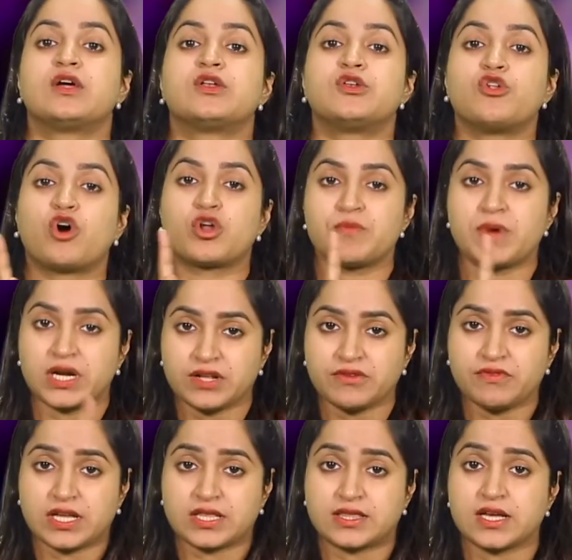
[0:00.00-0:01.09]
Normative
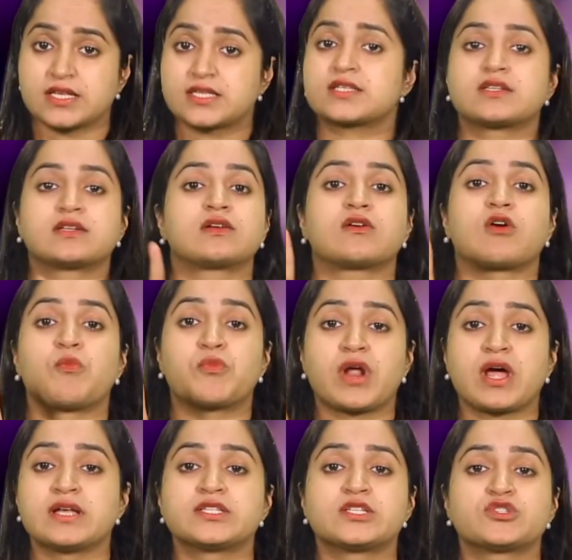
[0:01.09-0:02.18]
ethics
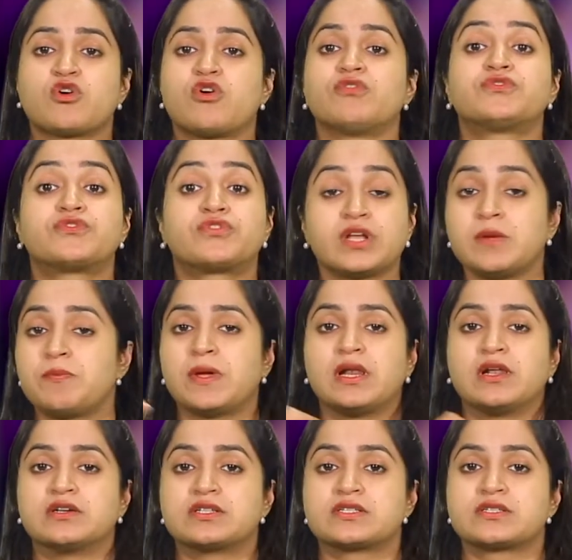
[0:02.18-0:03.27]
comprises of 3
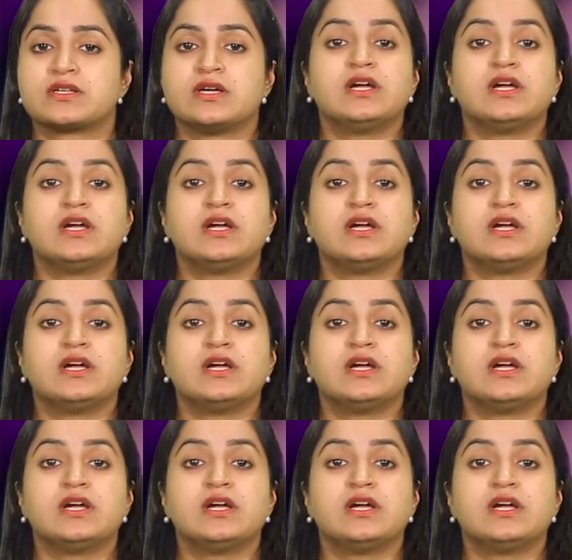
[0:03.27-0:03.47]
pillars: